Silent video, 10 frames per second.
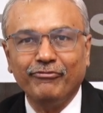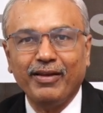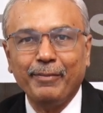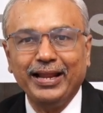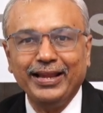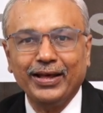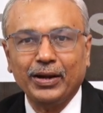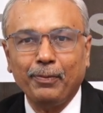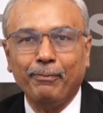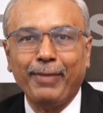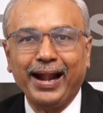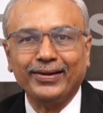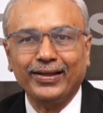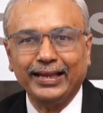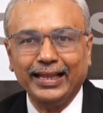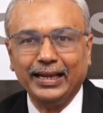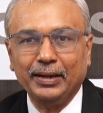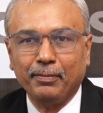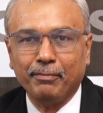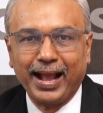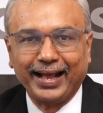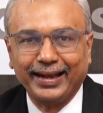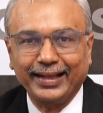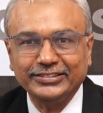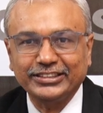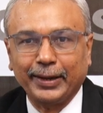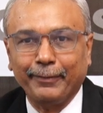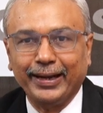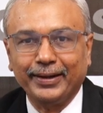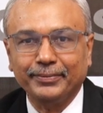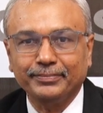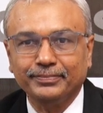familiar pattern in back rank checkmate.